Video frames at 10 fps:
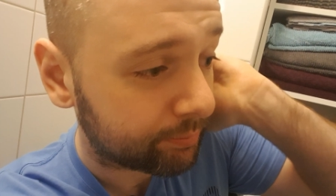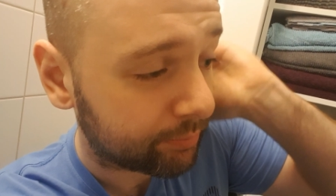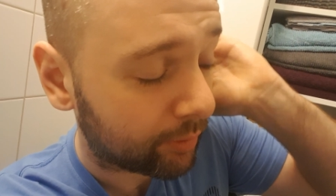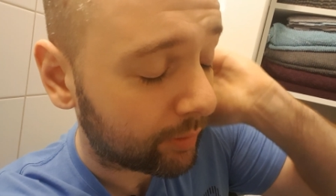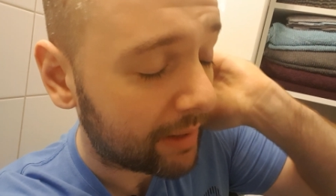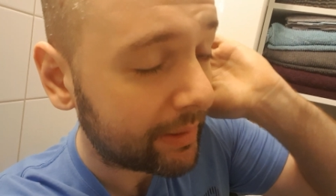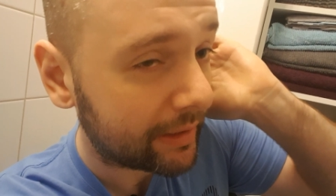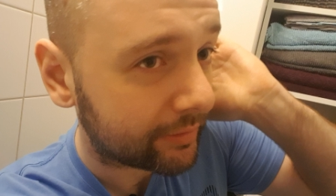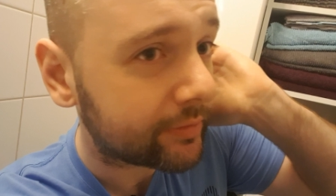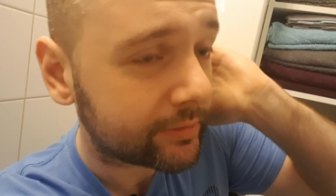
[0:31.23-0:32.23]
programming
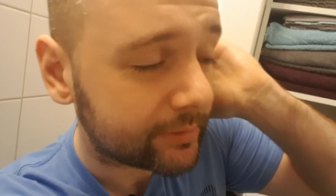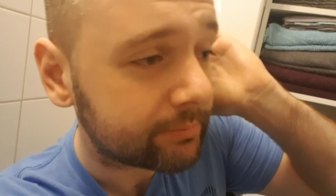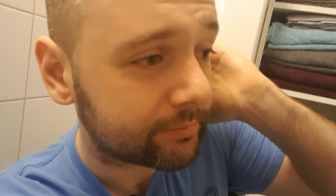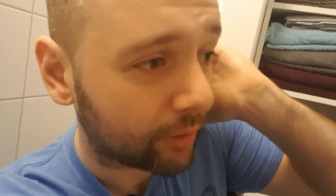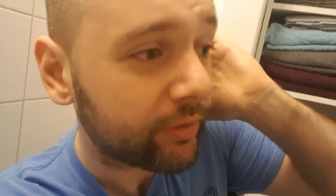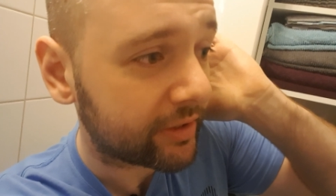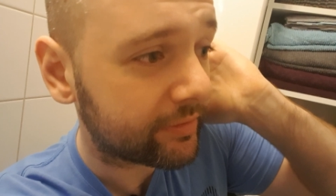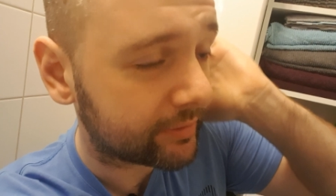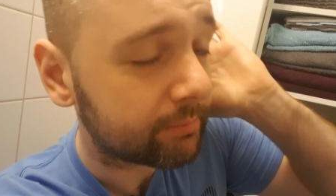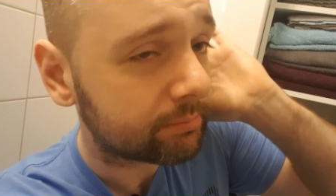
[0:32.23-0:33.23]
is not
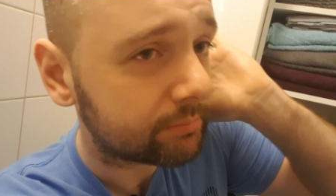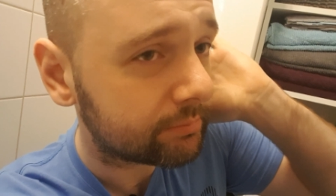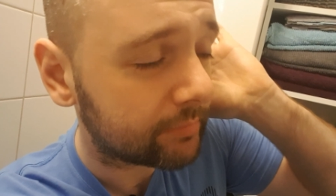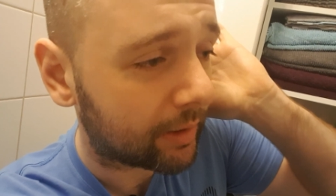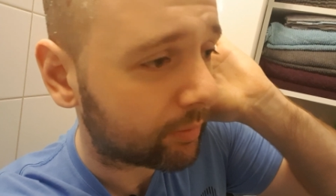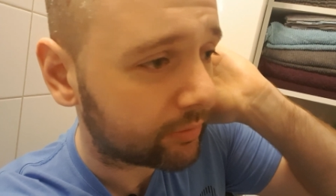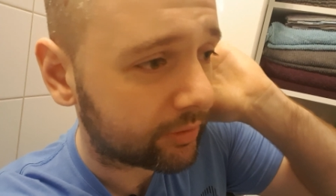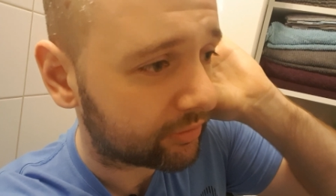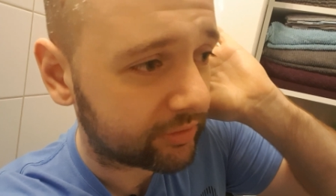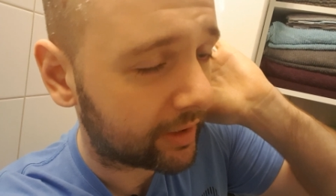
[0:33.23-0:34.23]
easy. I will
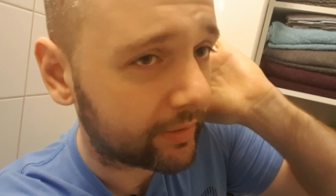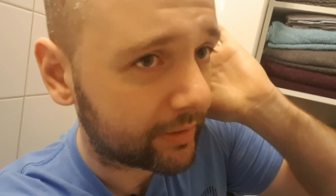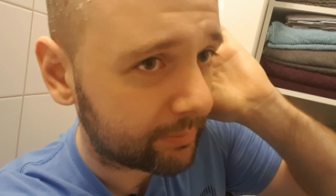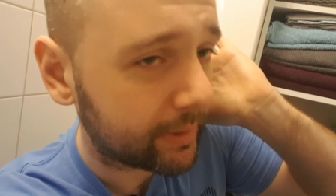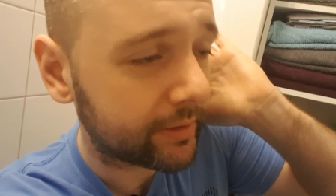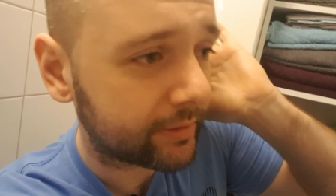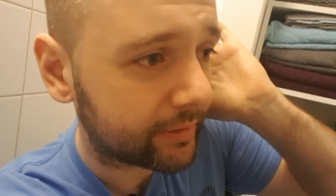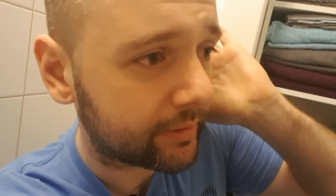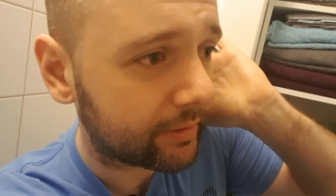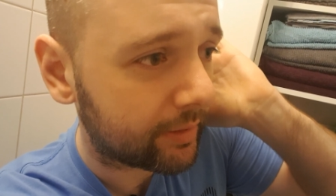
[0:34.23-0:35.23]
just say that
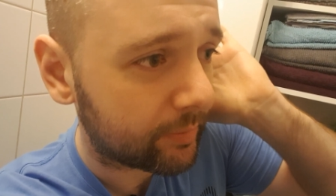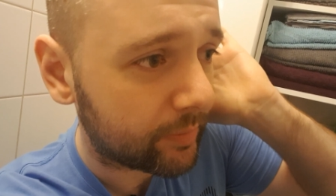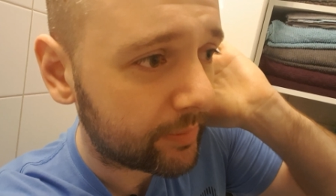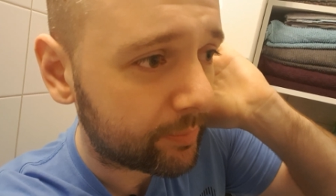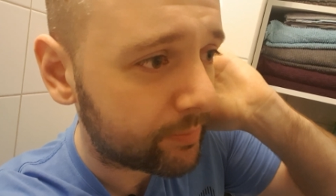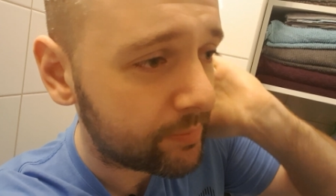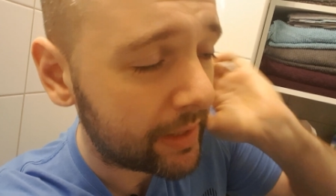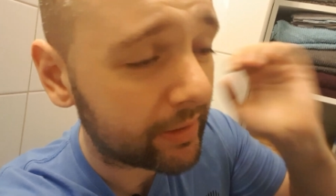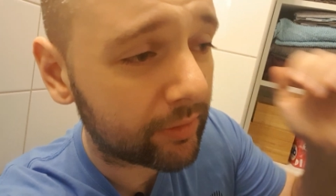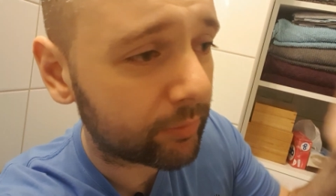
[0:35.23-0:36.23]
immediately,
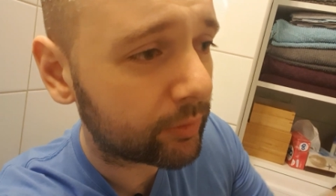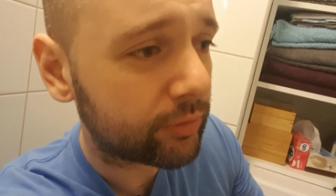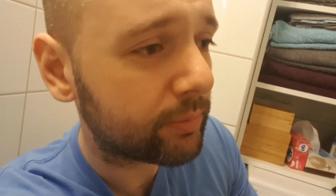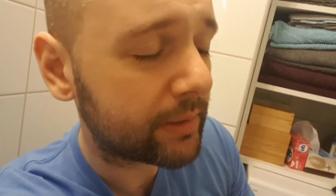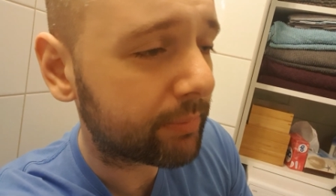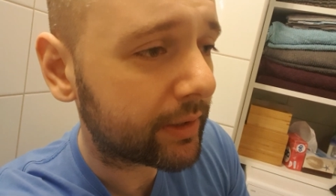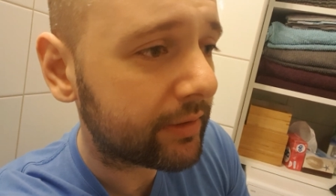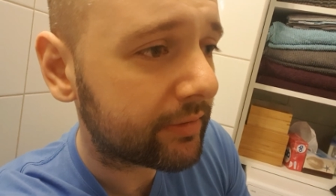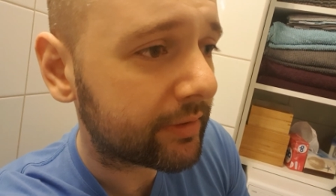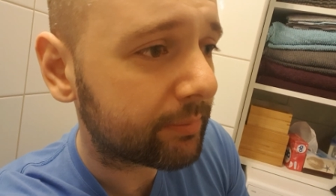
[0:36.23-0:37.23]
depending on what you mean by
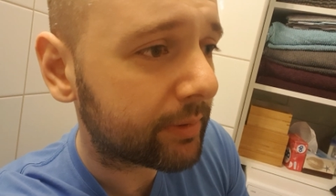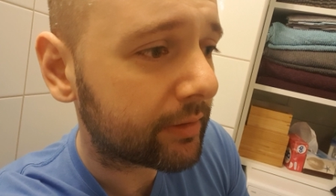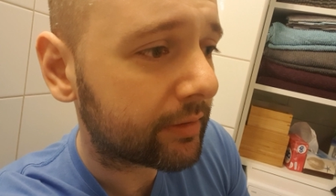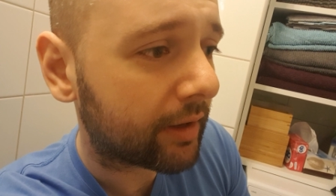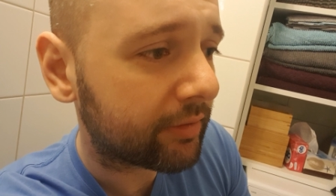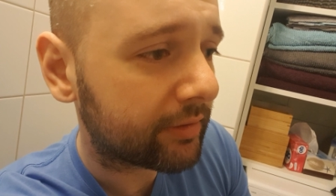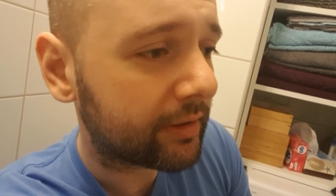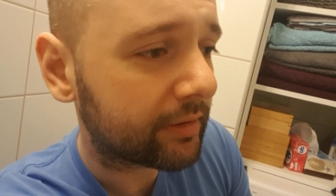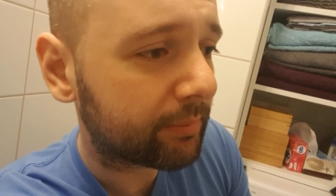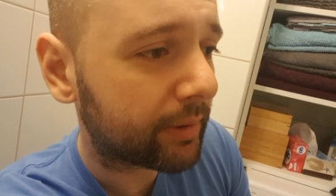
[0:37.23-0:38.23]
easy. But I
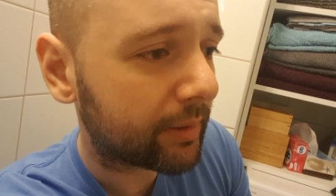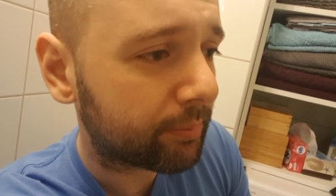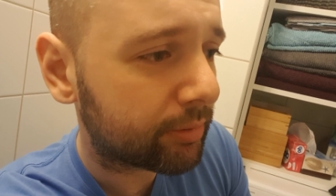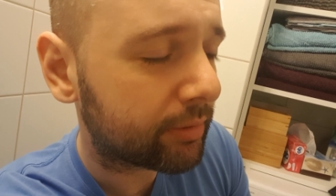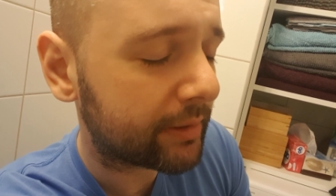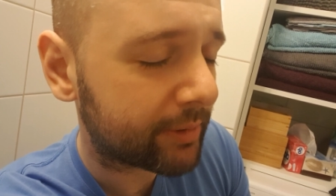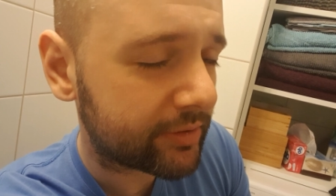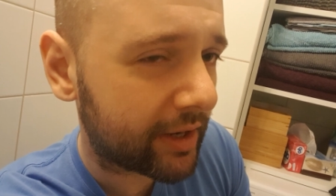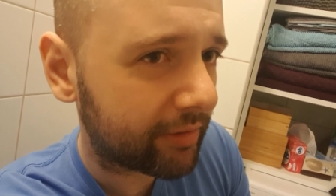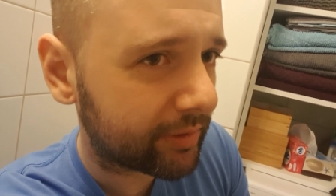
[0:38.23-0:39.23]
think that by pretty
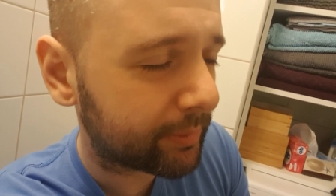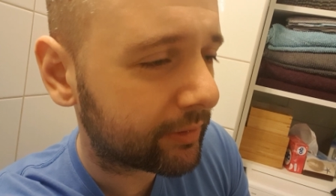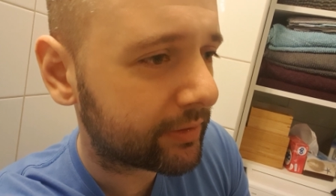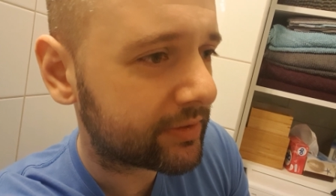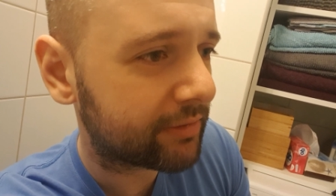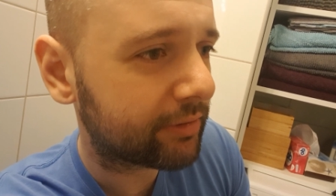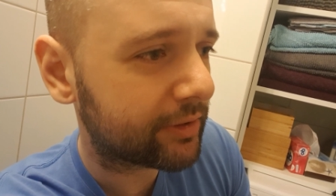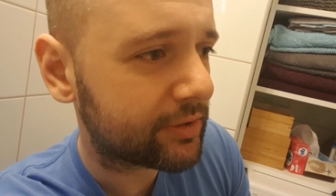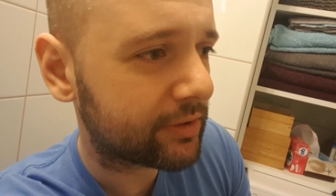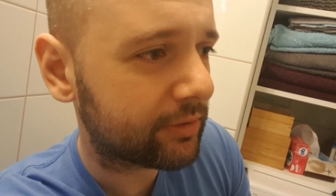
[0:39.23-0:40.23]
much everybody's
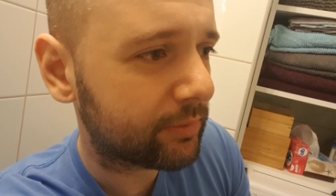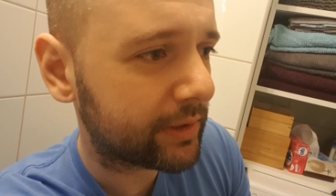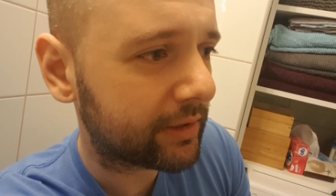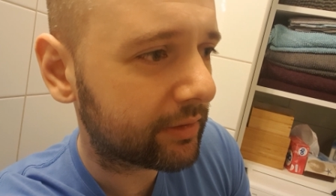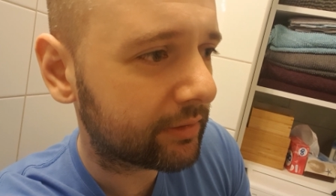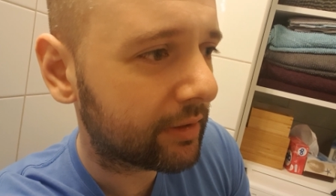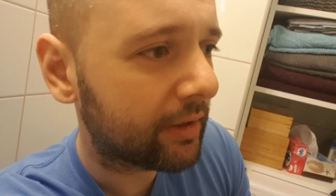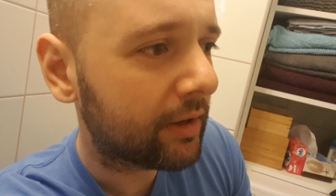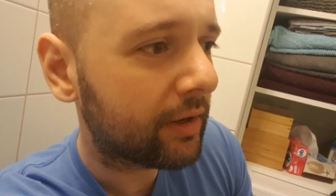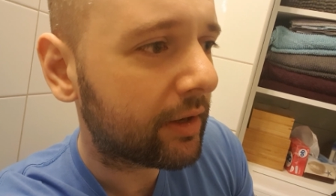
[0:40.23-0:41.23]
definition, we can
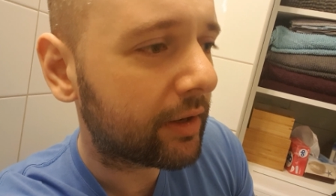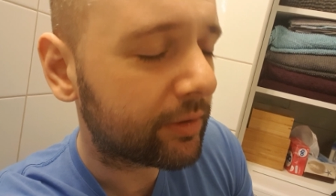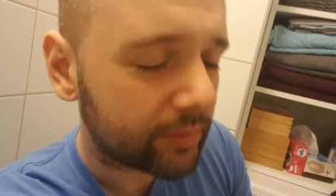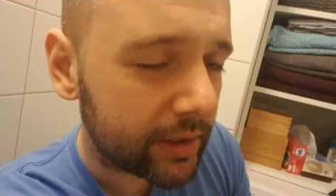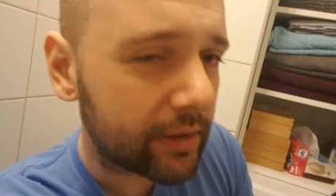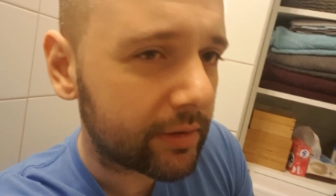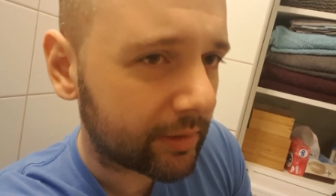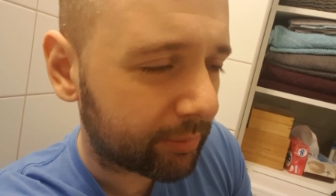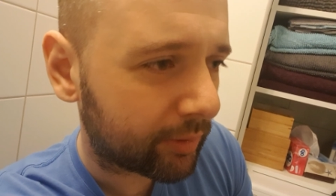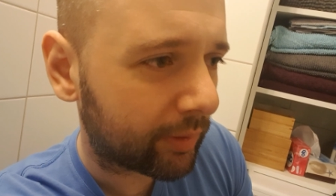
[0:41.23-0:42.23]
agree
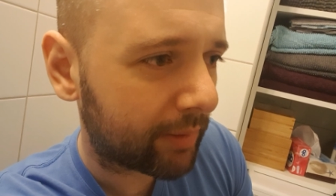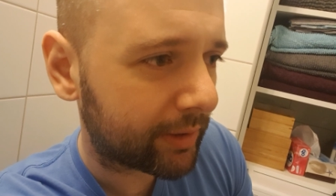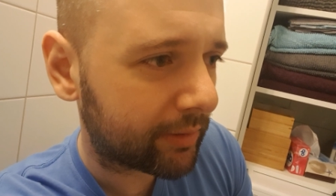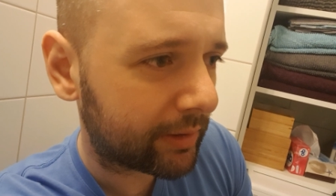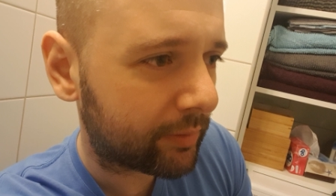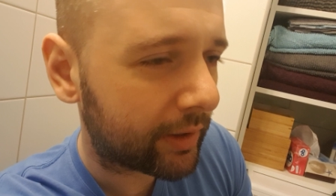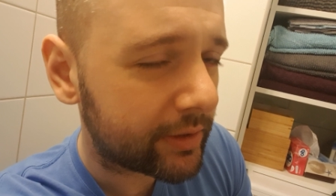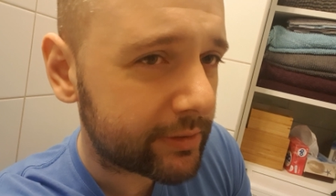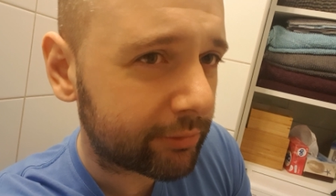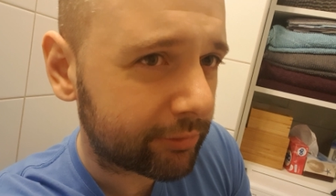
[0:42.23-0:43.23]
that programming
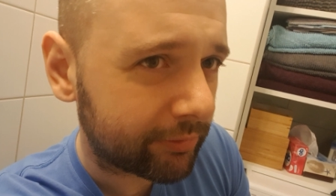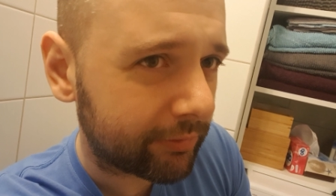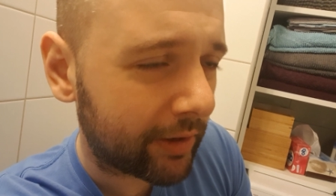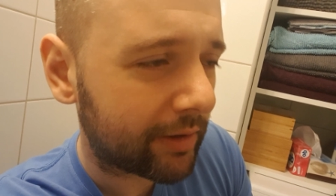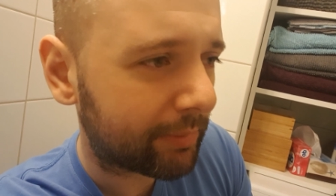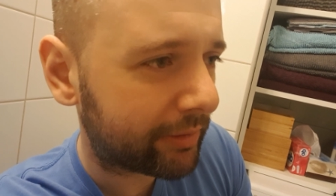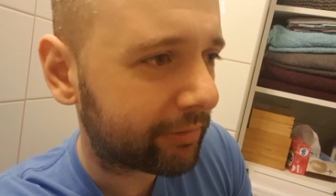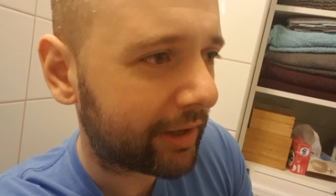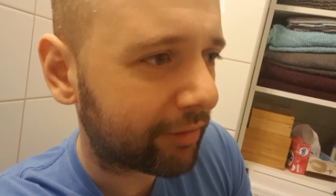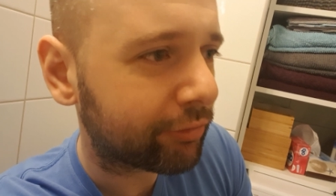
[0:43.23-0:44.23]
requires a fair amount
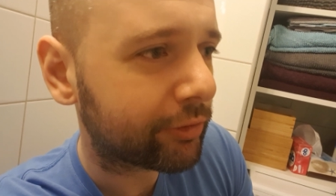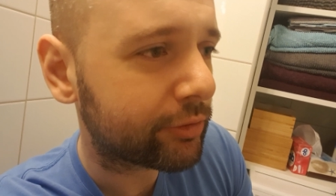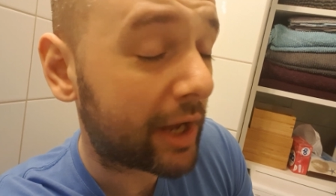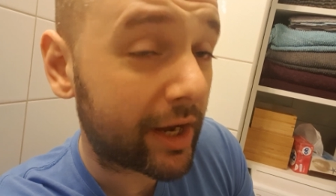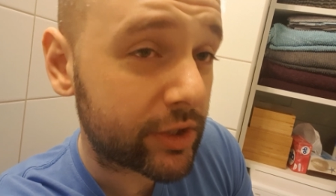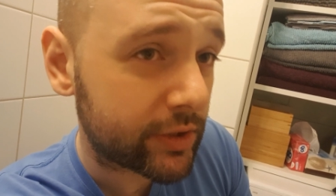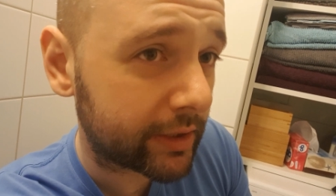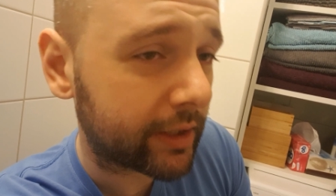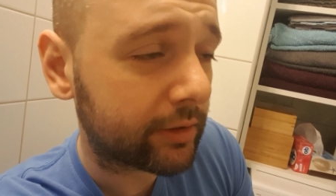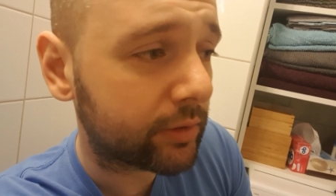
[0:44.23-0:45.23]
of effort to actually
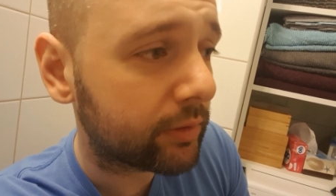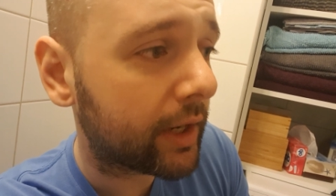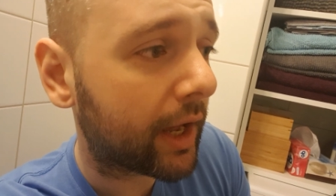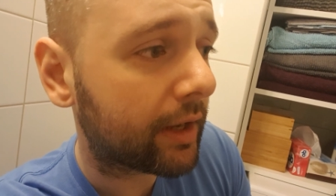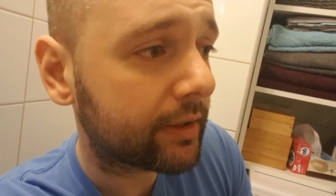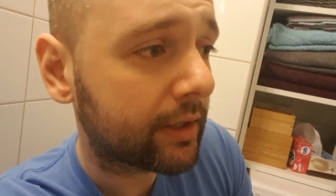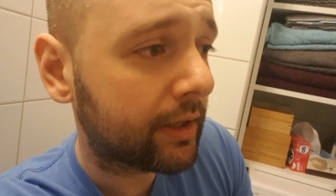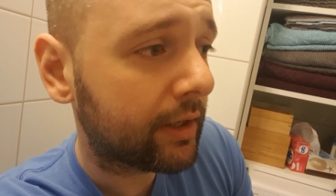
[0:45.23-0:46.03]
get good at.